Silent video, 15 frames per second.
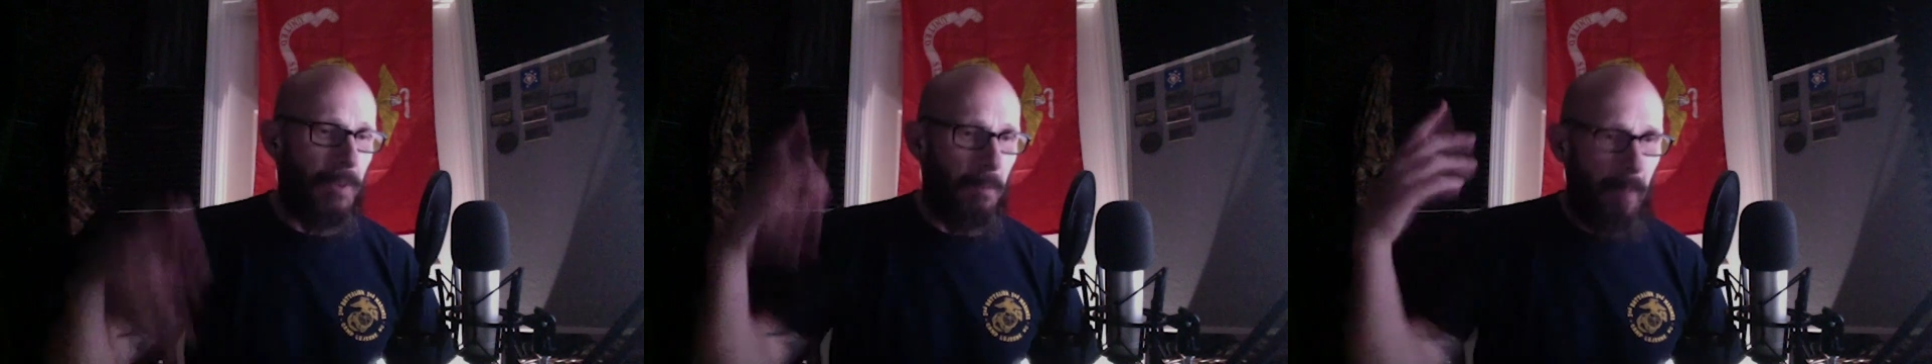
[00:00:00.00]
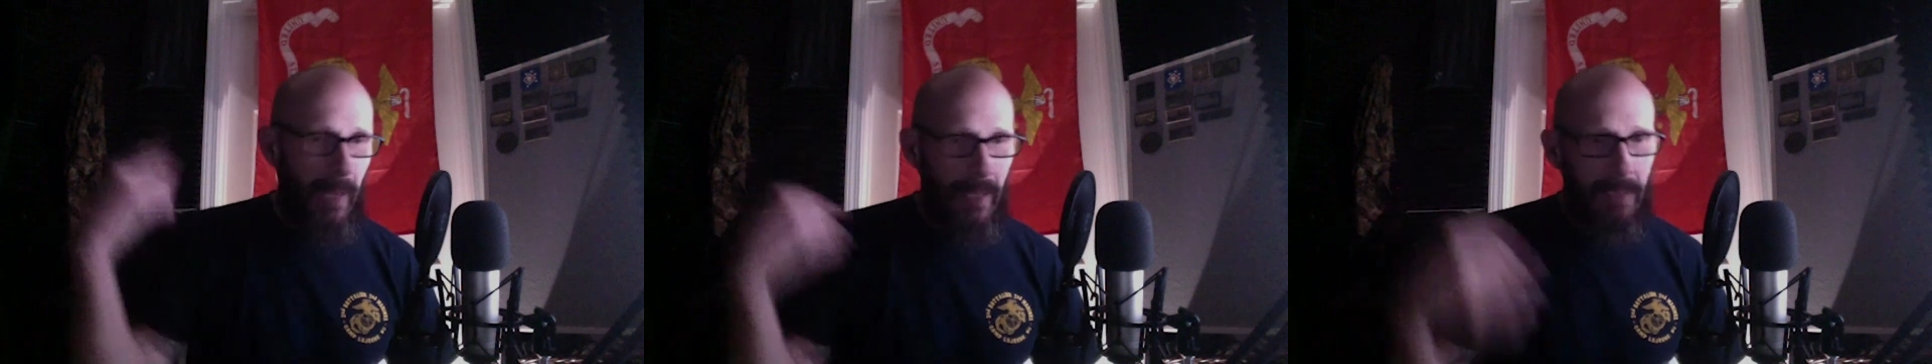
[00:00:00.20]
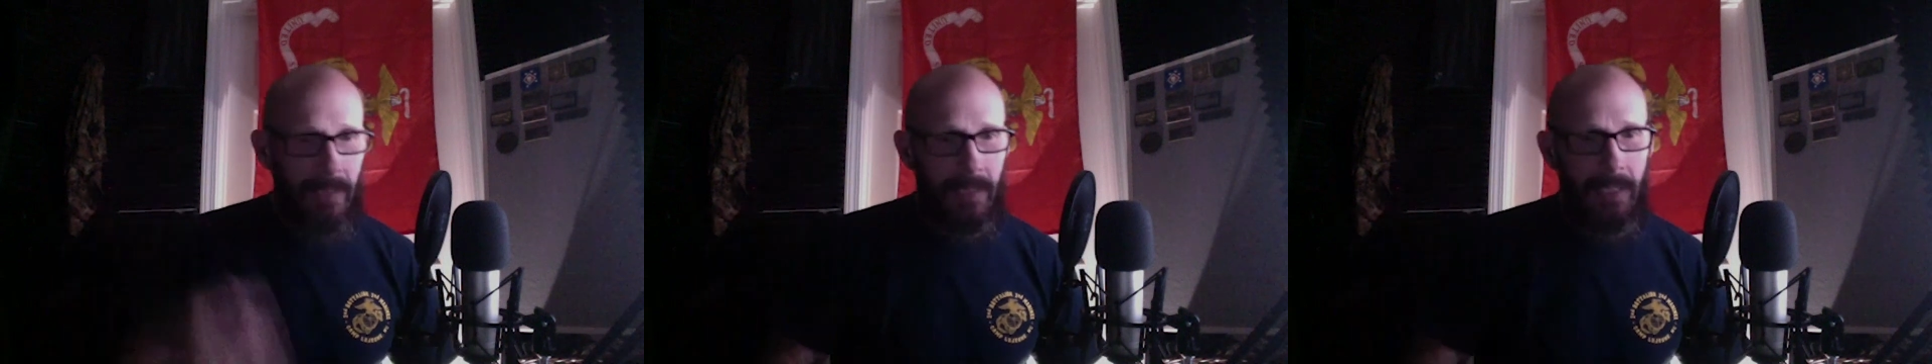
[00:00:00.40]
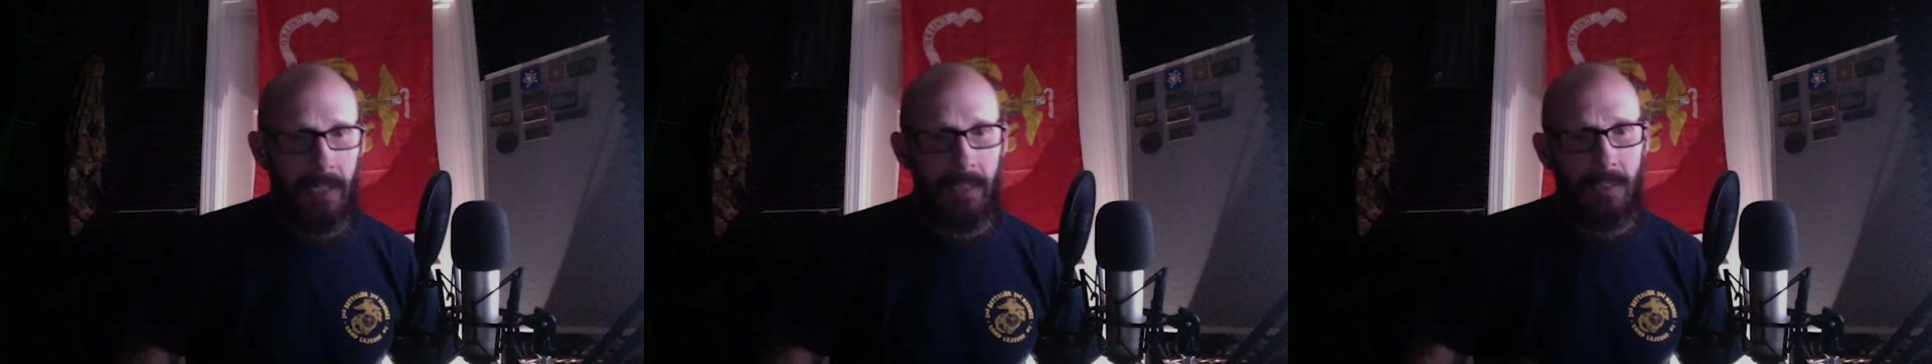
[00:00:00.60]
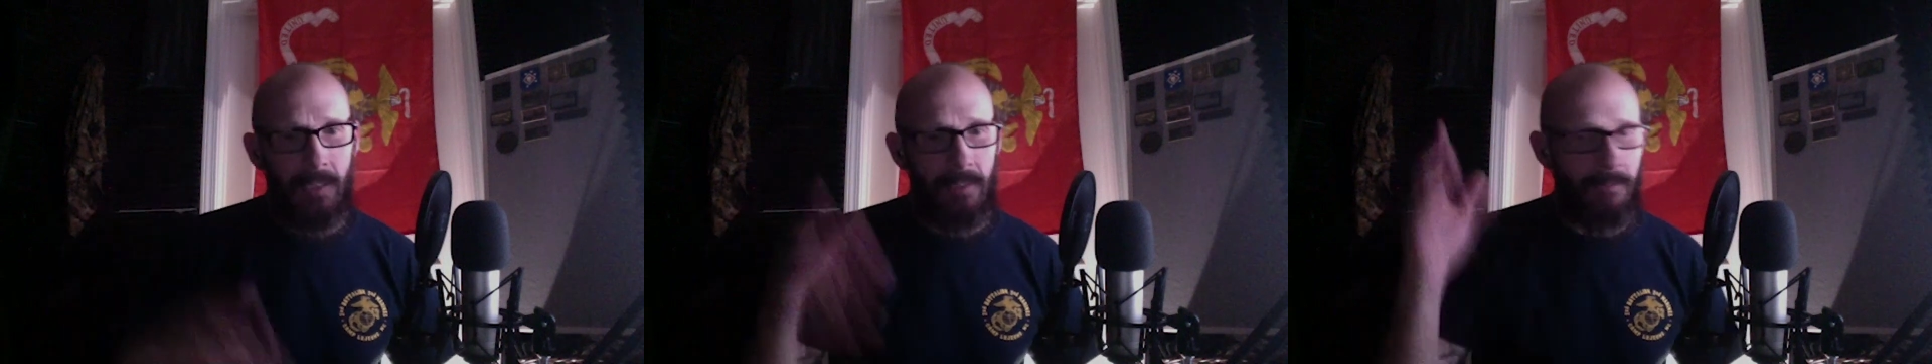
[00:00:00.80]
and back in the
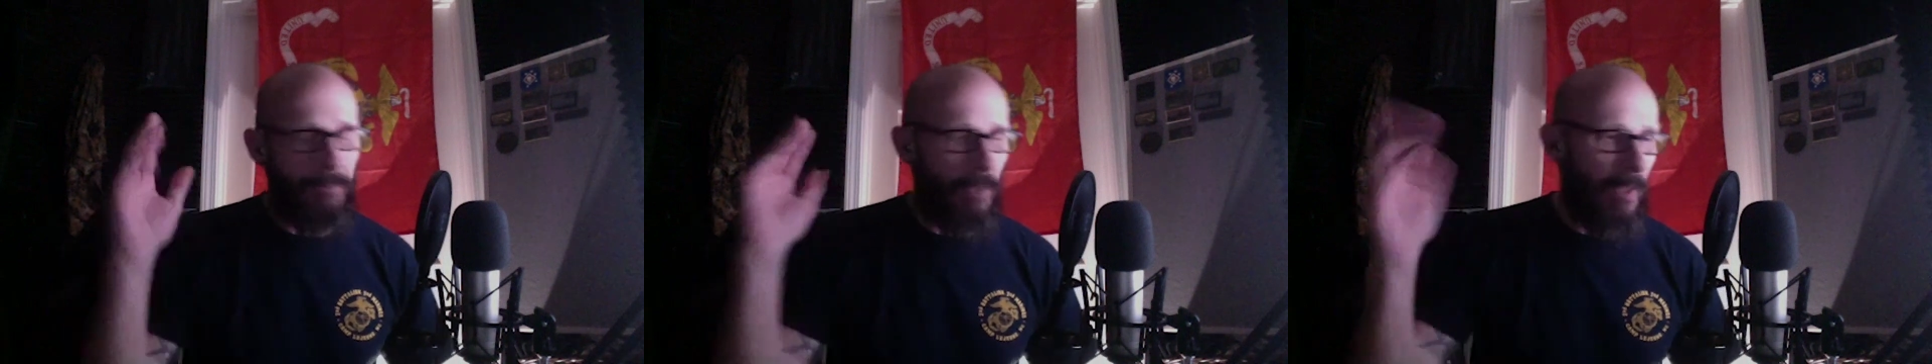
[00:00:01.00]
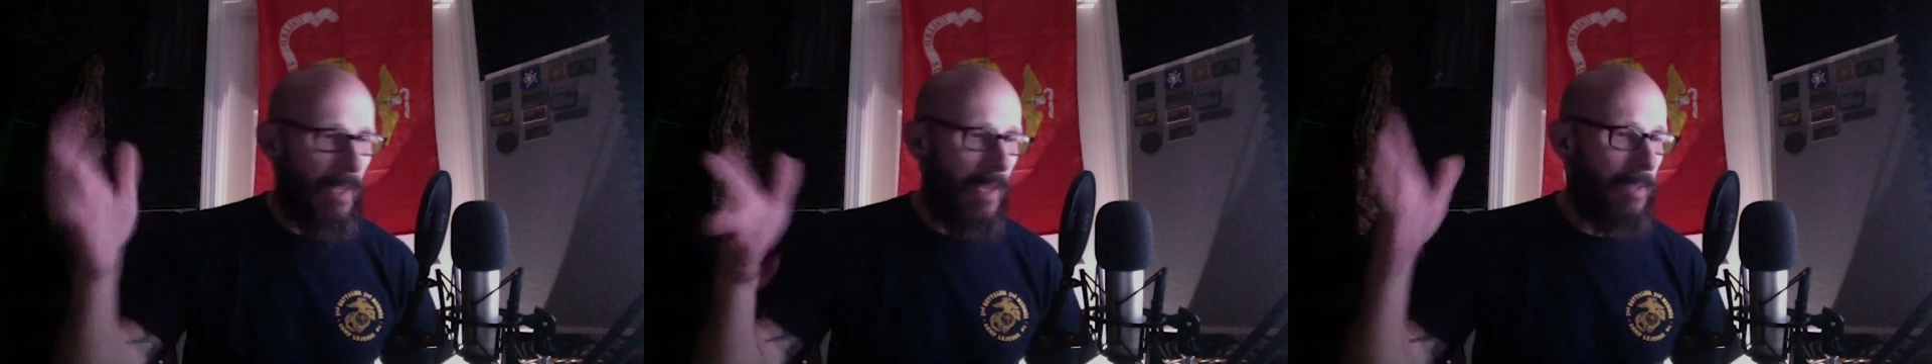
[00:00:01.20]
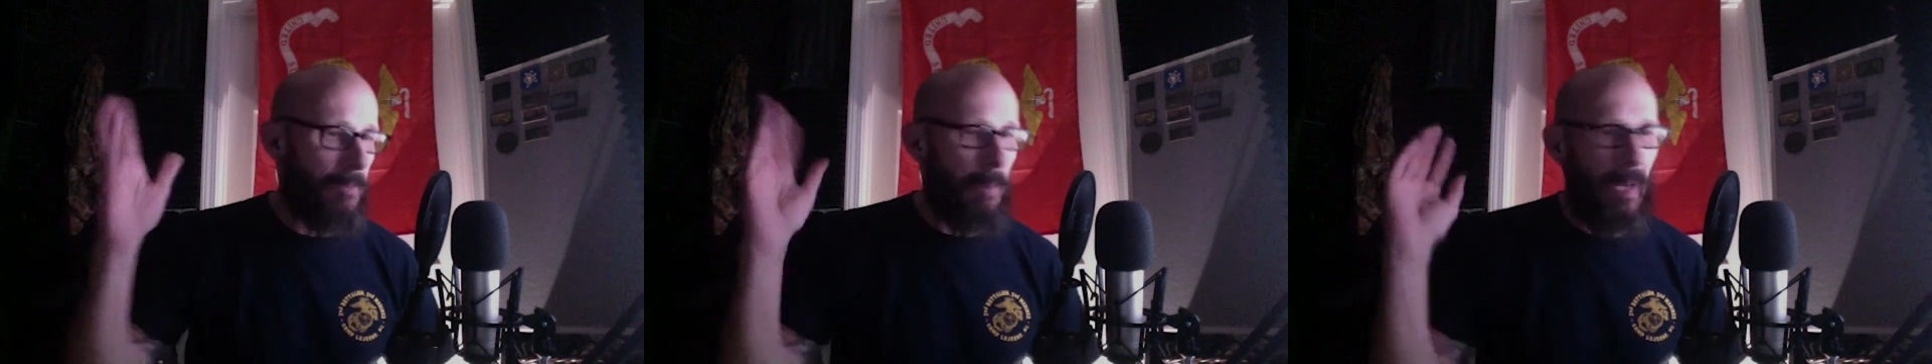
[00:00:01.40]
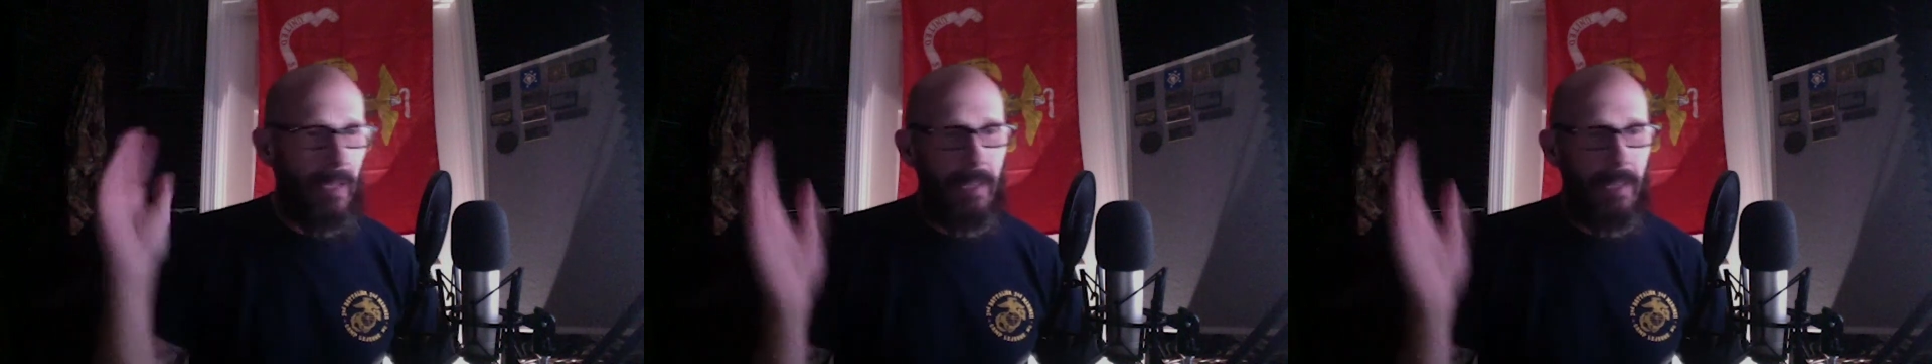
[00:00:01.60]
kitchen, front of the house, back of the